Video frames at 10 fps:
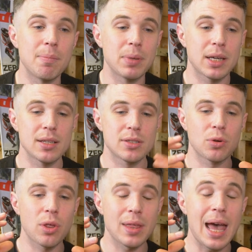because
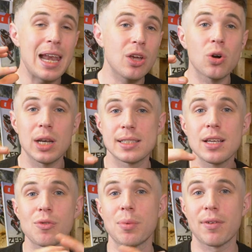although the helicoil
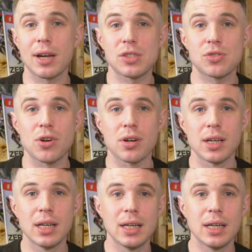itself will be very strong,